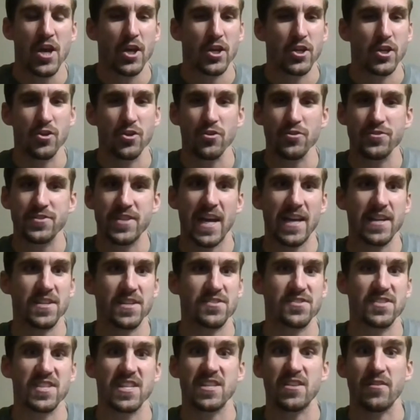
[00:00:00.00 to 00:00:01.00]
you'll tend to
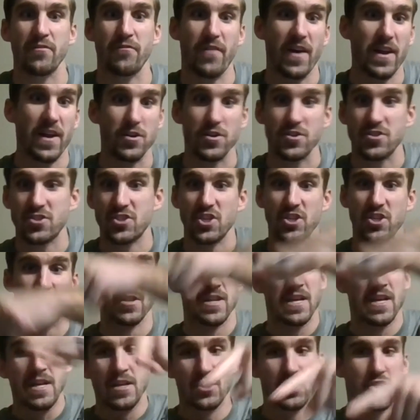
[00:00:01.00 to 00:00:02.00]
see defenders just
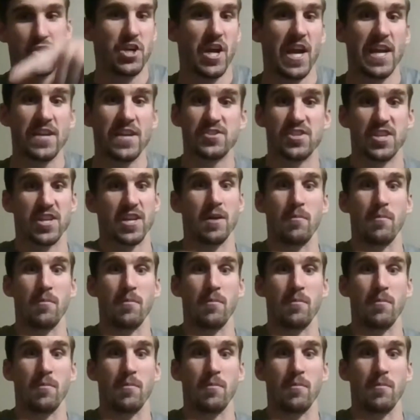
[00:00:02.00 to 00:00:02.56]
chasing